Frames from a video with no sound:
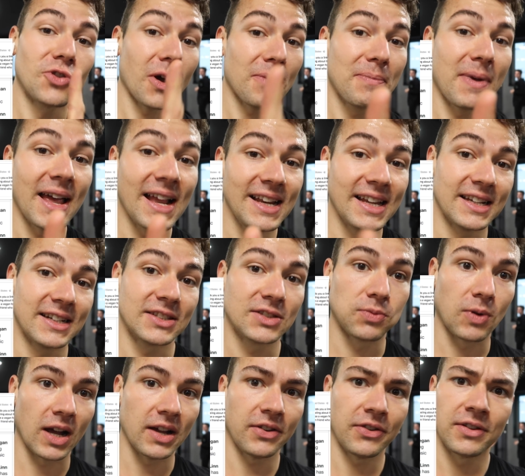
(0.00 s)
Rob Bailey and his
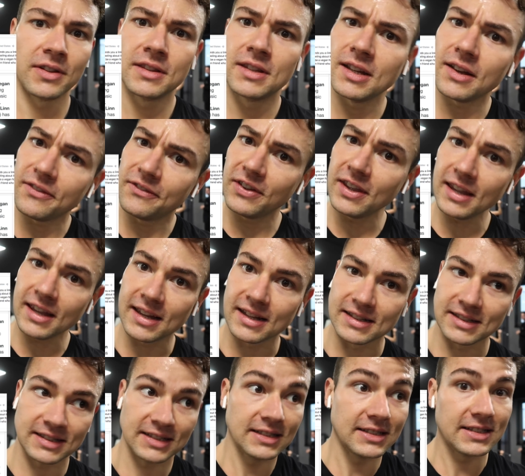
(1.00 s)
wife, they're
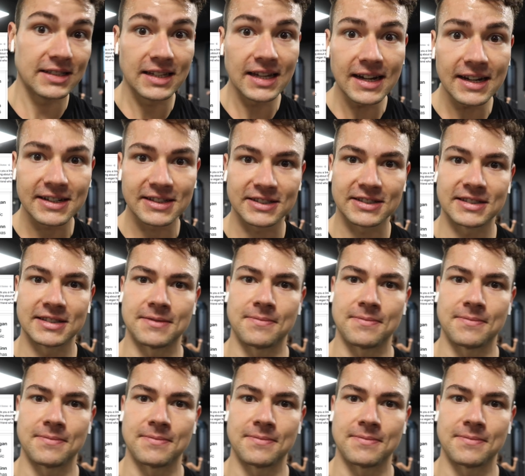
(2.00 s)
vegan since years.